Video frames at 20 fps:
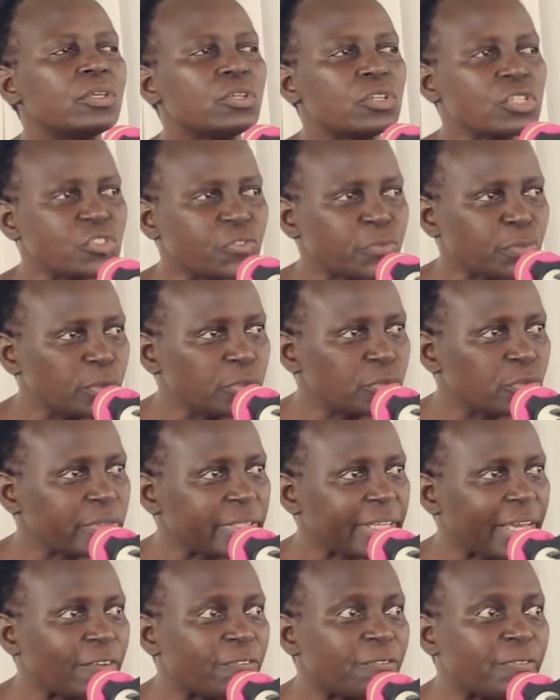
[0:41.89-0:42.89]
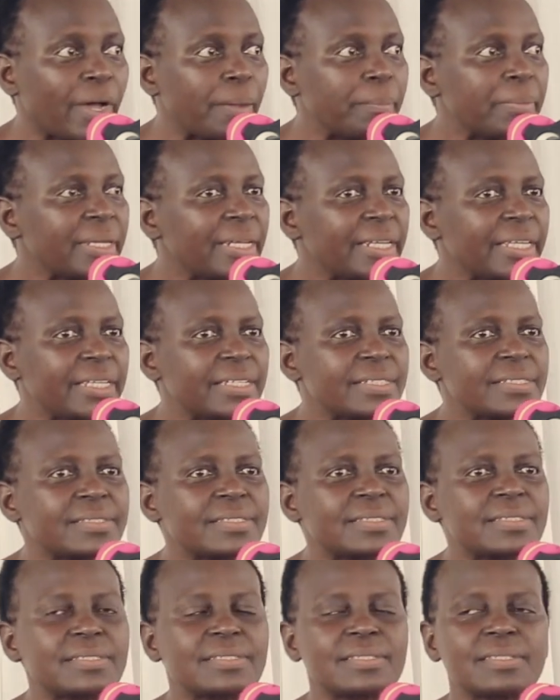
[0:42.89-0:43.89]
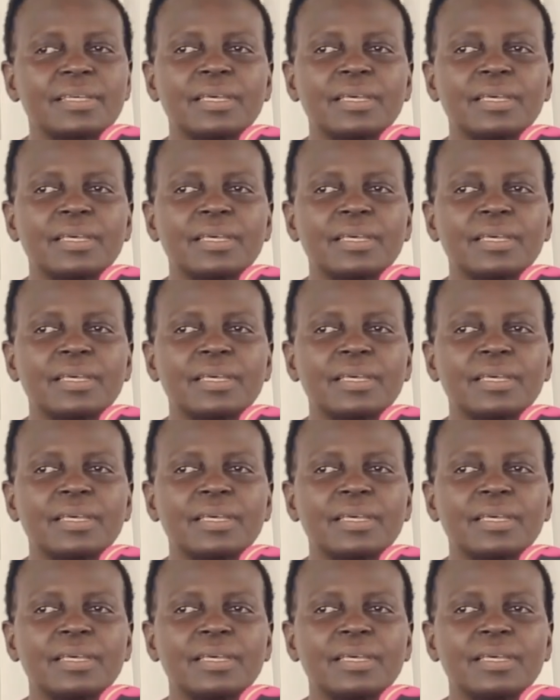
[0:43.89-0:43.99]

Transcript: useful to their families,